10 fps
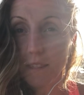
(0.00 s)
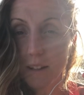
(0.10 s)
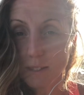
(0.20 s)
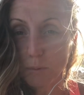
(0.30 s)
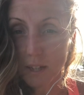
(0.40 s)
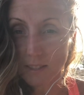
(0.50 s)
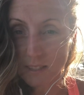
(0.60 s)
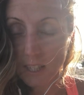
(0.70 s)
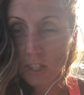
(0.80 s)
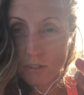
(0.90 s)
that's why his
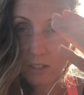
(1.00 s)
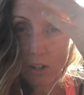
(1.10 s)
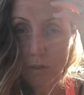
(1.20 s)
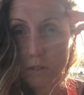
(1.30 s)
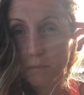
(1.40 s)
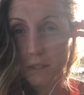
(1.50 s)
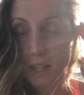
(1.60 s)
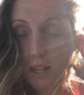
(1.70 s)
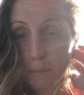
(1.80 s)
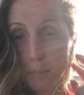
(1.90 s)
teacher has told him he
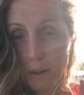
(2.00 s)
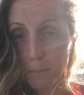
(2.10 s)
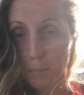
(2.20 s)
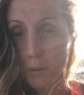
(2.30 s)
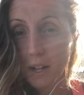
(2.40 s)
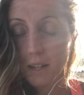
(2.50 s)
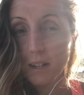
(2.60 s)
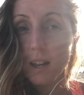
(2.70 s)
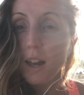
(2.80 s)
had a bad brain.